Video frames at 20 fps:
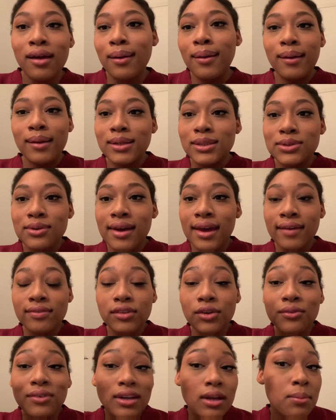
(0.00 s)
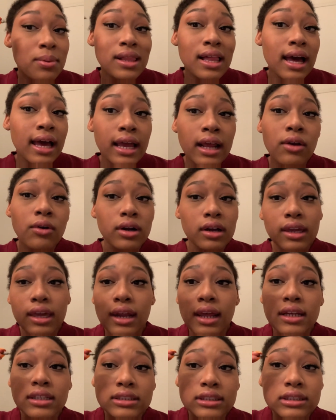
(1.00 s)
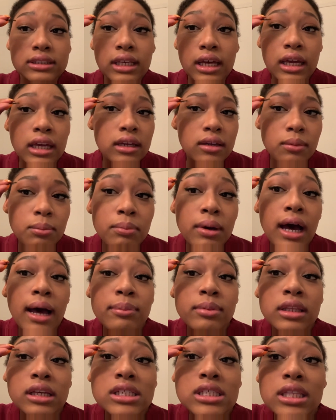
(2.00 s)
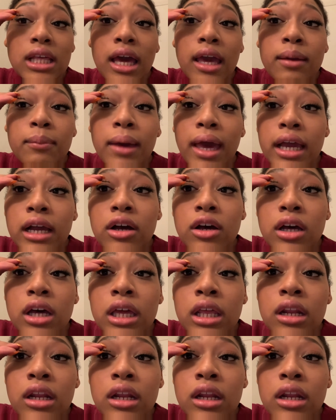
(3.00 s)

Do I have to reapply, or can I just like pop this thing back on?